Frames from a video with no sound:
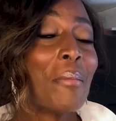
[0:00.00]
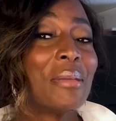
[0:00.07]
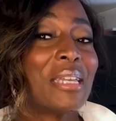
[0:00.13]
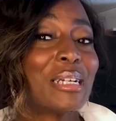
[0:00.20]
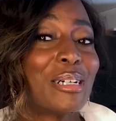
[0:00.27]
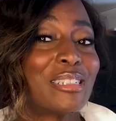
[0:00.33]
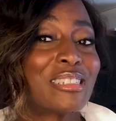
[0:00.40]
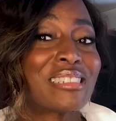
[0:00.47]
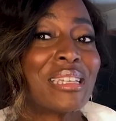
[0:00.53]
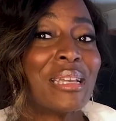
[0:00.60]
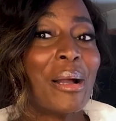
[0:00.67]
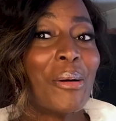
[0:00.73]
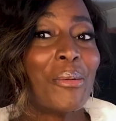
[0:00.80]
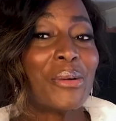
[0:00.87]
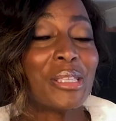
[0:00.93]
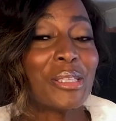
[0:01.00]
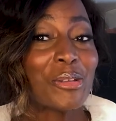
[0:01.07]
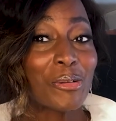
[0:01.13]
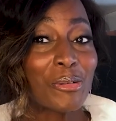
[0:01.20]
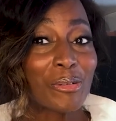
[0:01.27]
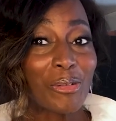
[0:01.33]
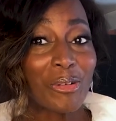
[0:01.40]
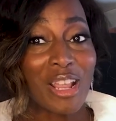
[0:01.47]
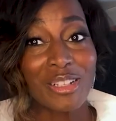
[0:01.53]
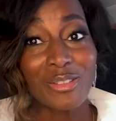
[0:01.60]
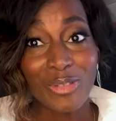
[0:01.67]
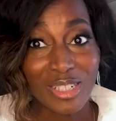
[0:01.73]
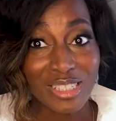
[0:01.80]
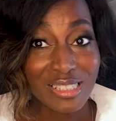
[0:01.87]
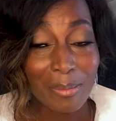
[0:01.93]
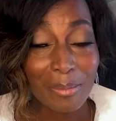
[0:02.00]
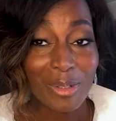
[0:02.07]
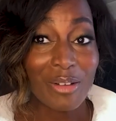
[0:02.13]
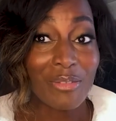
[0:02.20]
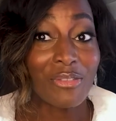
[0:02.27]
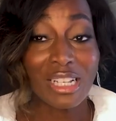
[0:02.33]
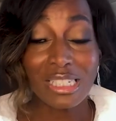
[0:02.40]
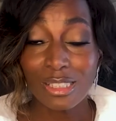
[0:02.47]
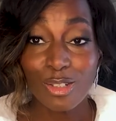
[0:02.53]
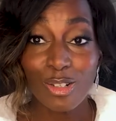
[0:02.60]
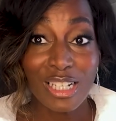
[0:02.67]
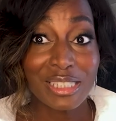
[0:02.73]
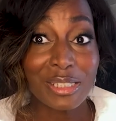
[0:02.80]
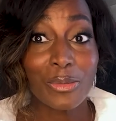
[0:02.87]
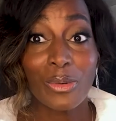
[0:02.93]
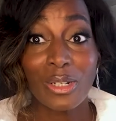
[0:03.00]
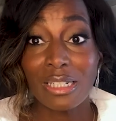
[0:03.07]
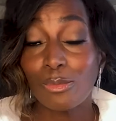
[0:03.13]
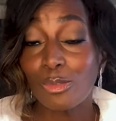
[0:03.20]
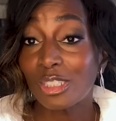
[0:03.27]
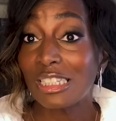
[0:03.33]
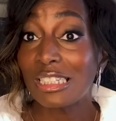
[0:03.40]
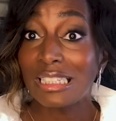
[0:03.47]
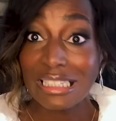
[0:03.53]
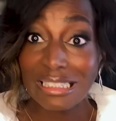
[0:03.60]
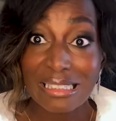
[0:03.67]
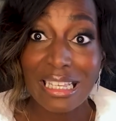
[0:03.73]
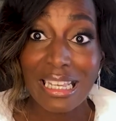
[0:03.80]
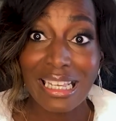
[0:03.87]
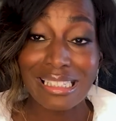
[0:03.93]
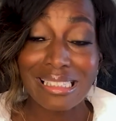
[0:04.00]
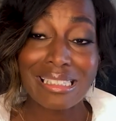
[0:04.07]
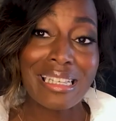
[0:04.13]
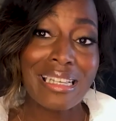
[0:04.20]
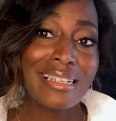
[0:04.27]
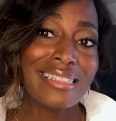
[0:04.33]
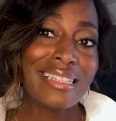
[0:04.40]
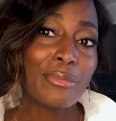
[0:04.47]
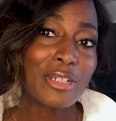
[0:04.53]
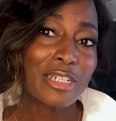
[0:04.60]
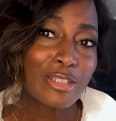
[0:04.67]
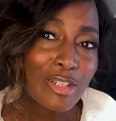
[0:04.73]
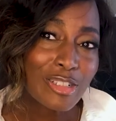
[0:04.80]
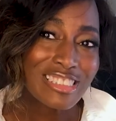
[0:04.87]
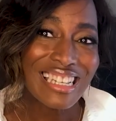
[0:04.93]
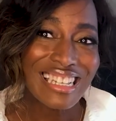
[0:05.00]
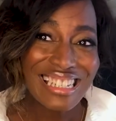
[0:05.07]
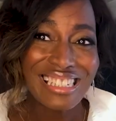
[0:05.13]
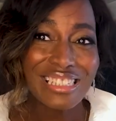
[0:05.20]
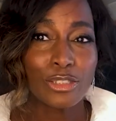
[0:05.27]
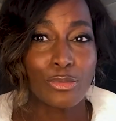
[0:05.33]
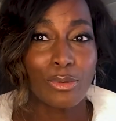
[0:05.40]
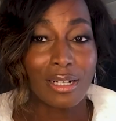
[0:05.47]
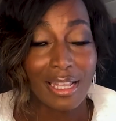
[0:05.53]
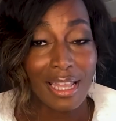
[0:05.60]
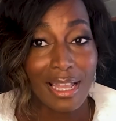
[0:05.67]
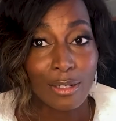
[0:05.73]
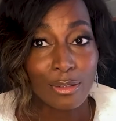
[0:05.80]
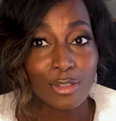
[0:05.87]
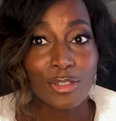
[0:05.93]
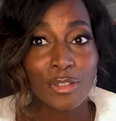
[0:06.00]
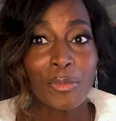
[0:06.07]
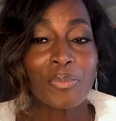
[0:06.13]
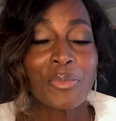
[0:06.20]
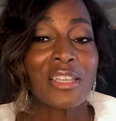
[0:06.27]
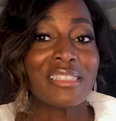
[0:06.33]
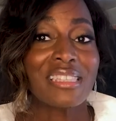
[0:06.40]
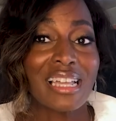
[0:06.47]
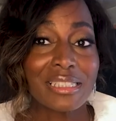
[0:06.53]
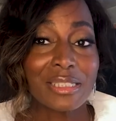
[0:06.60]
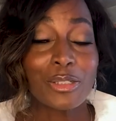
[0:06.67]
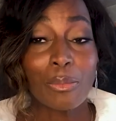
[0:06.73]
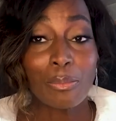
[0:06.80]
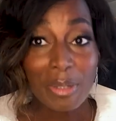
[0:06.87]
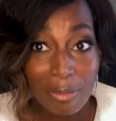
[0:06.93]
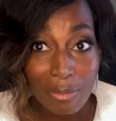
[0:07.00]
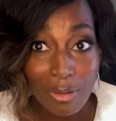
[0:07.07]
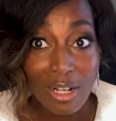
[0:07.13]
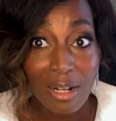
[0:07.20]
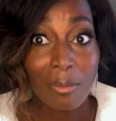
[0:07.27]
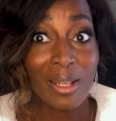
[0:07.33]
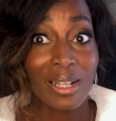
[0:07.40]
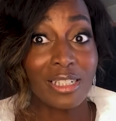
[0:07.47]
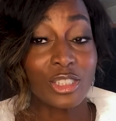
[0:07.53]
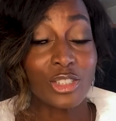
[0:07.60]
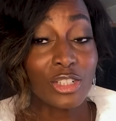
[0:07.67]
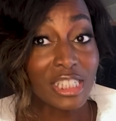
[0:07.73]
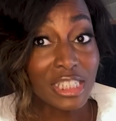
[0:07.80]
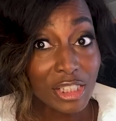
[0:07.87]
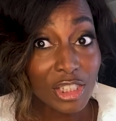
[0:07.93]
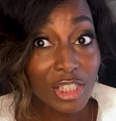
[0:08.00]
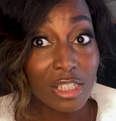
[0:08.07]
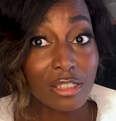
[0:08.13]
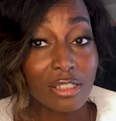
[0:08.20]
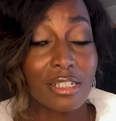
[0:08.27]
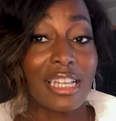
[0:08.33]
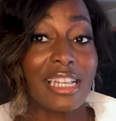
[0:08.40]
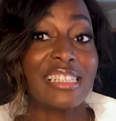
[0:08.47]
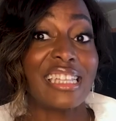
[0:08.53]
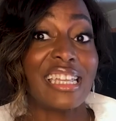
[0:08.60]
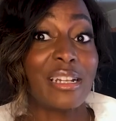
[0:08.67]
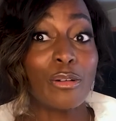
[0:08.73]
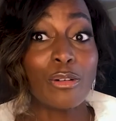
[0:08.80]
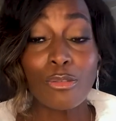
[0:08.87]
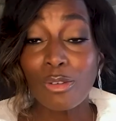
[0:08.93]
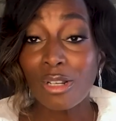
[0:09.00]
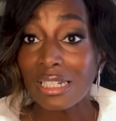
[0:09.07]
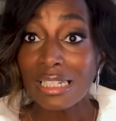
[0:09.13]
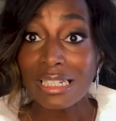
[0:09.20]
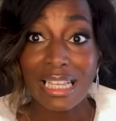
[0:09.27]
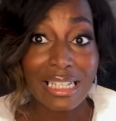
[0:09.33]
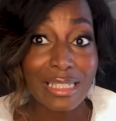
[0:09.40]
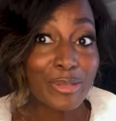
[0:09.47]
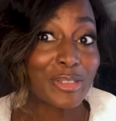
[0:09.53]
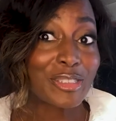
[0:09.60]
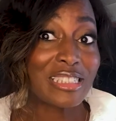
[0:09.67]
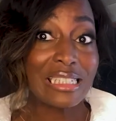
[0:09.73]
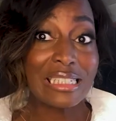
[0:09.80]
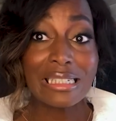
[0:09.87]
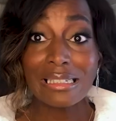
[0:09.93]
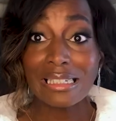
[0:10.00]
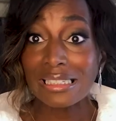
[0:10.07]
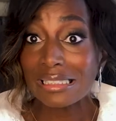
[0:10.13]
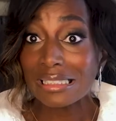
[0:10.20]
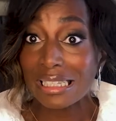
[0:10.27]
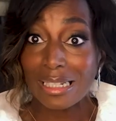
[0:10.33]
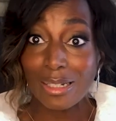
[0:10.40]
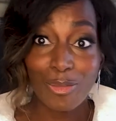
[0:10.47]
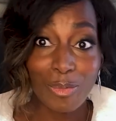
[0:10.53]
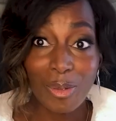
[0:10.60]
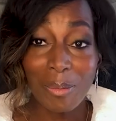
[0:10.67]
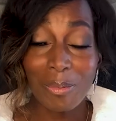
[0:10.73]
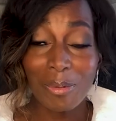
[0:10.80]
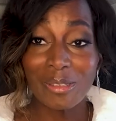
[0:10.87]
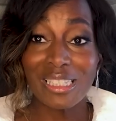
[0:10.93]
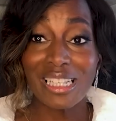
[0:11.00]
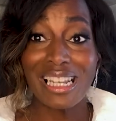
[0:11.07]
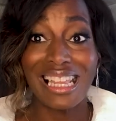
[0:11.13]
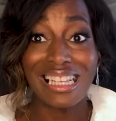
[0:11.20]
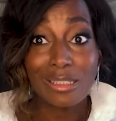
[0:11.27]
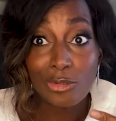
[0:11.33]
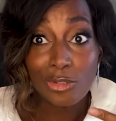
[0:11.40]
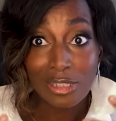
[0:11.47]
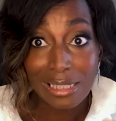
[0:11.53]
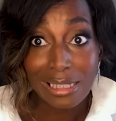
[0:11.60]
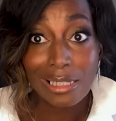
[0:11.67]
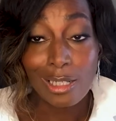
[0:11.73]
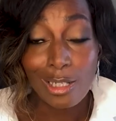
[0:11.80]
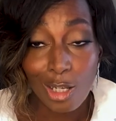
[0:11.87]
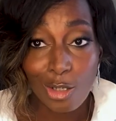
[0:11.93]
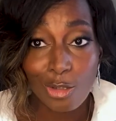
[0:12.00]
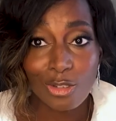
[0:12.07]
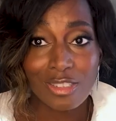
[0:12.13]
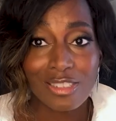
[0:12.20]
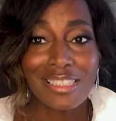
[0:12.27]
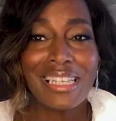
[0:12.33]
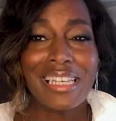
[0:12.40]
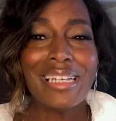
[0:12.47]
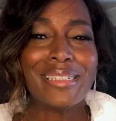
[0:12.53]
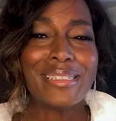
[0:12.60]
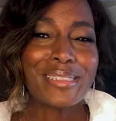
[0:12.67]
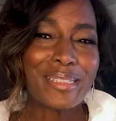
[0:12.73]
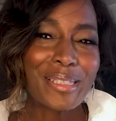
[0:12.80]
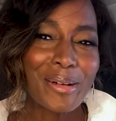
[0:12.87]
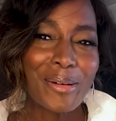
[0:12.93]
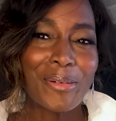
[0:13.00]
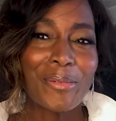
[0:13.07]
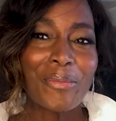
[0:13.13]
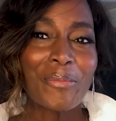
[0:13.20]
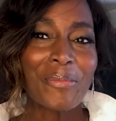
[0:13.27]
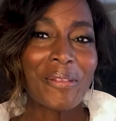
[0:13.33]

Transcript: because when you create for example a fashion collection what it was in this case they were not taken into account that some people are very traditional and they don't really like to see the skin of people they like to see clothes so